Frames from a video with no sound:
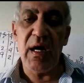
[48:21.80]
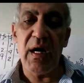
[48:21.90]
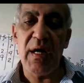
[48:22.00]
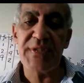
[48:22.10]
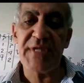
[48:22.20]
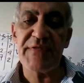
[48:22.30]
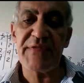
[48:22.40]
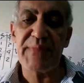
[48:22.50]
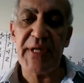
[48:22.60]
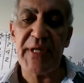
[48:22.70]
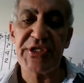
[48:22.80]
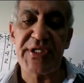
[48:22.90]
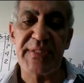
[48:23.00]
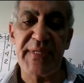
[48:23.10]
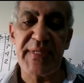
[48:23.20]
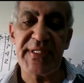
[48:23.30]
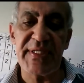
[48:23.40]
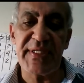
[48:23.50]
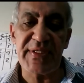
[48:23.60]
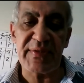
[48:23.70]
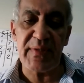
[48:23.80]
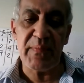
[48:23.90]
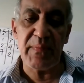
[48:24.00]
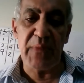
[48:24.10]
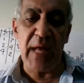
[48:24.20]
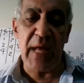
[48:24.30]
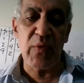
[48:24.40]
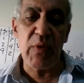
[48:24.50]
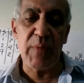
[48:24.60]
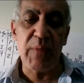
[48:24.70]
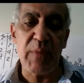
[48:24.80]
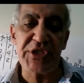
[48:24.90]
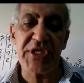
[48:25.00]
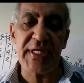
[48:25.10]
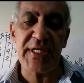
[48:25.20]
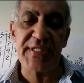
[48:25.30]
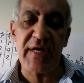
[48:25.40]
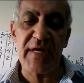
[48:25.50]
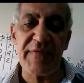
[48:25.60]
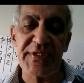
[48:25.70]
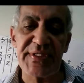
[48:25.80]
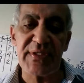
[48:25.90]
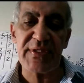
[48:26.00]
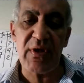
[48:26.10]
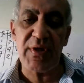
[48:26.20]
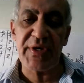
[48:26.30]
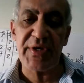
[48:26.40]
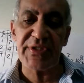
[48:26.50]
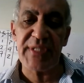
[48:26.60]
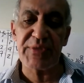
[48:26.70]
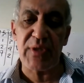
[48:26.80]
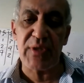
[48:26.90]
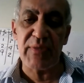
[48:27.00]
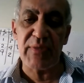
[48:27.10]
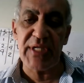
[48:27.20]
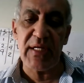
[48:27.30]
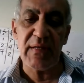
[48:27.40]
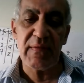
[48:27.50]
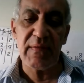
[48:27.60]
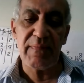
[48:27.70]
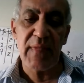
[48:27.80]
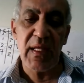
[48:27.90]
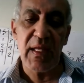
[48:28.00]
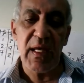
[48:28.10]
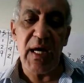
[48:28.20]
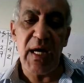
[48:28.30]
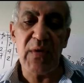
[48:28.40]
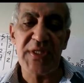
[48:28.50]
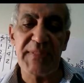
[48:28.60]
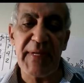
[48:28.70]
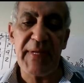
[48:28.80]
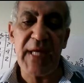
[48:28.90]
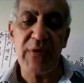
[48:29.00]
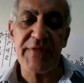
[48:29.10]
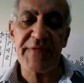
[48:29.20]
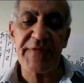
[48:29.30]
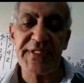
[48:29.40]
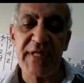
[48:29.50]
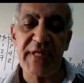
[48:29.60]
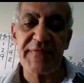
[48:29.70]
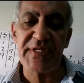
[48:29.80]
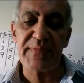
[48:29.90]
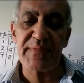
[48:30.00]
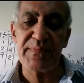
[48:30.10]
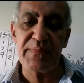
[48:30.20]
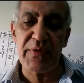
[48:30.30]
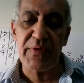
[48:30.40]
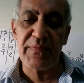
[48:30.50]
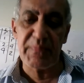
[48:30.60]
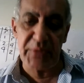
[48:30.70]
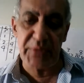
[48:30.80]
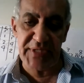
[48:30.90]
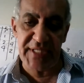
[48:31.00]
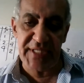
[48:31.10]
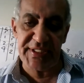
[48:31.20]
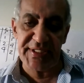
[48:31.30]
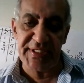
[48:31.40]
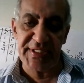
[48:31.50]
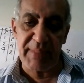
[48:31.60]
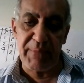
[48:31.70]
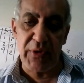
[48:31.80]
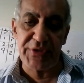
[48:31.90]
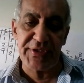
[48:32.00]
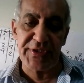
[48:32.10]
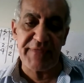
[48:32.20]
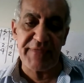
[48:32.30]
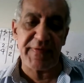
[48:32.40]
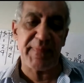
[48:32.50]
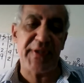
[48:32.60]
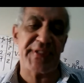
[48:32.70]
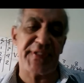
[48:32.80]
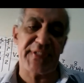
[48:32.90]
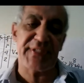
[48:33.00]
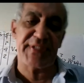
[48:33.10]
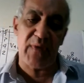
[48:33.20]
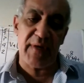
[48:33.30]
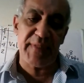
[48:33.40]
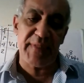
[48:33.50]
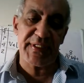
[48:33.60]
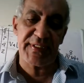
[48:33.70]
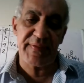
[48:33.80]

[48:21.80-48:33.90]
Service package, customizing this and that. And we will position a service on a conceptual model. And we'll explain how different services process support different markets requirements.